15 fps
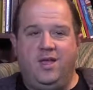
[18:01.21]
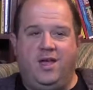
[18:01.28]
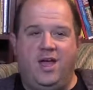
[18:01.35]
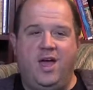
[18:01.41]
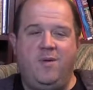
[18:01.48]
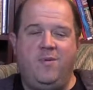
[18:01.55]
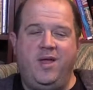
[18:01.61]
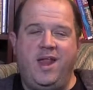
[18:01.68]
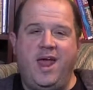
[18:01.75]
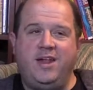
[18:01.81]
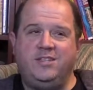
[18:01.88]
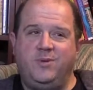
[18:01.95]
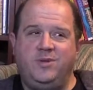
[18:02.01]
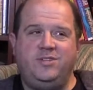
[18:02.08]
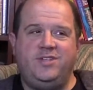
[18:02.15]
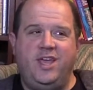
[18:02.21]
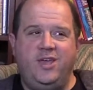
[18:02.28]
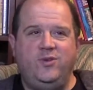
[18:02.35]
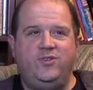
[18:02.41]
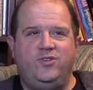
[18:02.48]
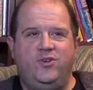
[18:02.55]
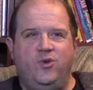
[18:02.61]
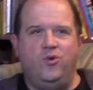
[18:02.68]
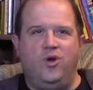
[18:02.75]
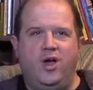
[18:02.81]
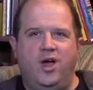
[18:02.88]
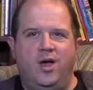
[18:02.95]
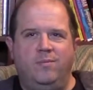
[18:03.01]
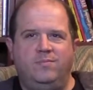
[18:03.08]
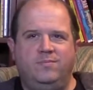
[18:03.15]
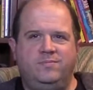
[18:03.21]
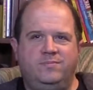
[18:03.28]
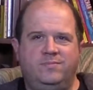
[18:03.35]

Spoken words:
Not as much as I used to,